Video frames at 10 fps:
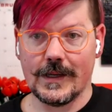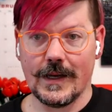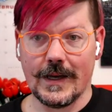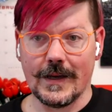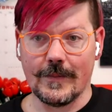
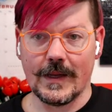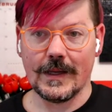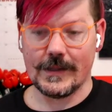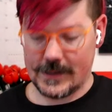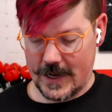
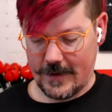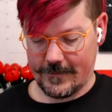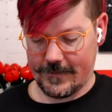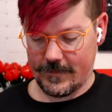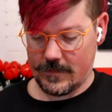It's
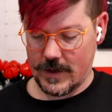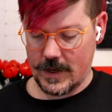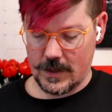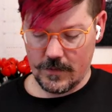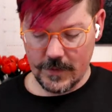tough.
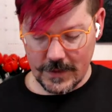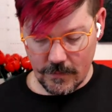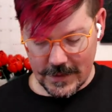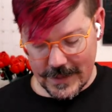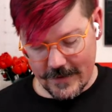
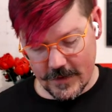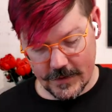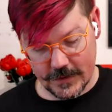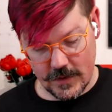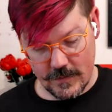We love her
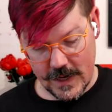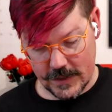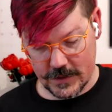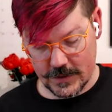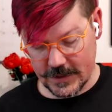so
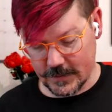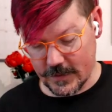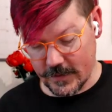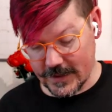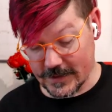much, and she's been
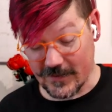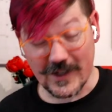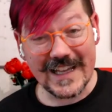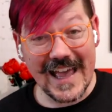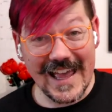with us for
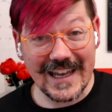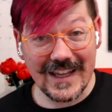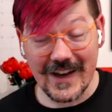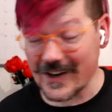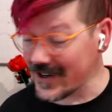10
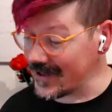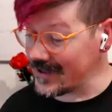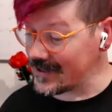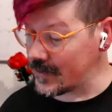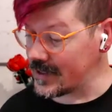
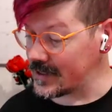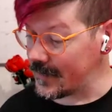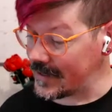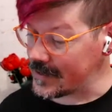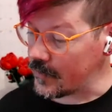years, which is amazing.